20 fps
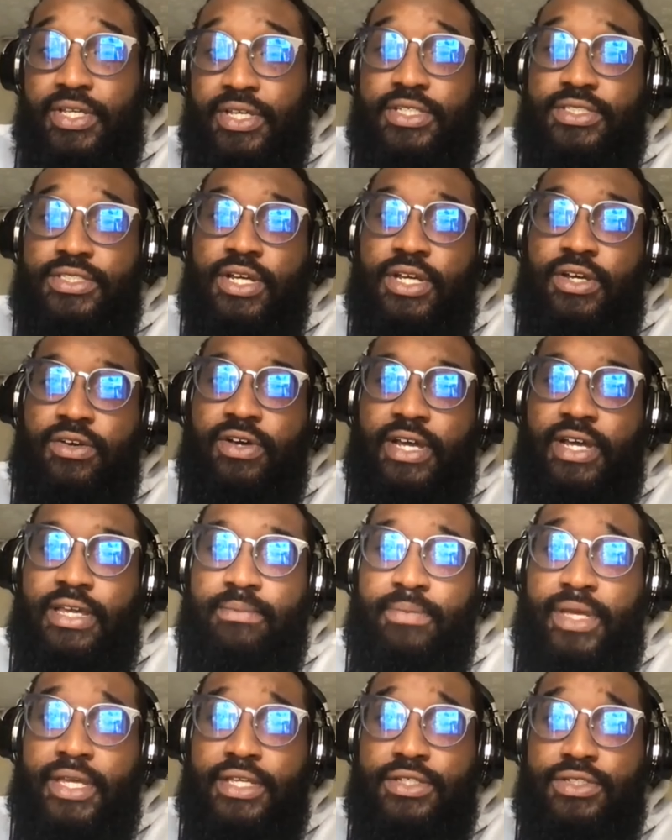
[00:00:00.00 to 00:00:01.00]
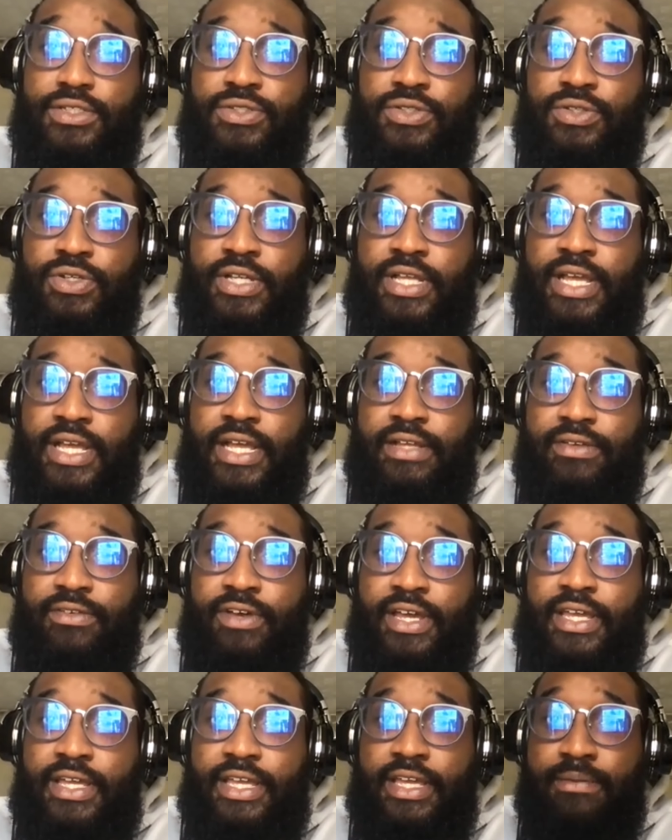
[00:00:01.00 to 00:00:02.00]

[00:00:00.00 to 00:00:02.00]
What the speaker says: So like making sure that like